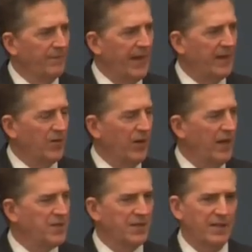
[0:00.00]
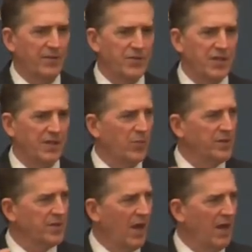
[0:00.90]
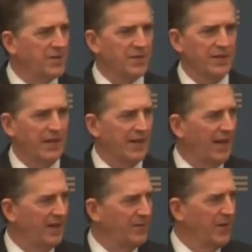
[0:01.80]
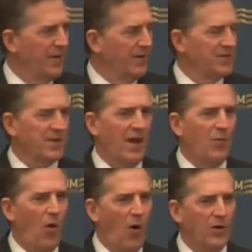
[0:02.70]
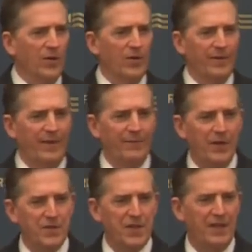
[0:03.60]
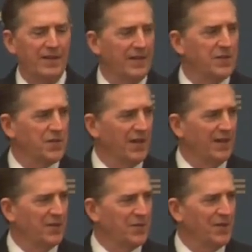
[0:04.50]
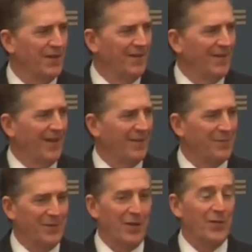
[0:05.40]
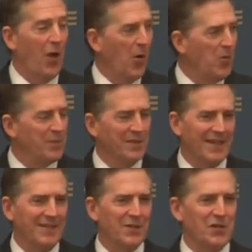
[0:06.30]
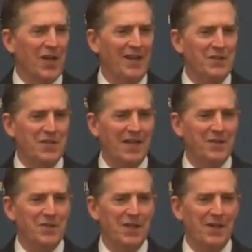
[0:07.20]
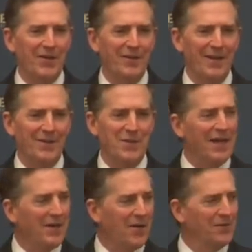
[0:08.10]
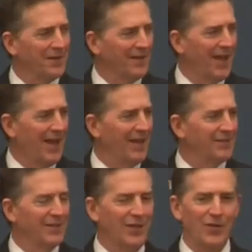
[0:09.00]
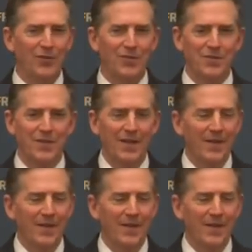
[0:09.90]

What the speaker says: that creates an energy in Wisconsin that gave Scott Walker and their state legislators the hope that they could change things there and take on the Goliath of the unions.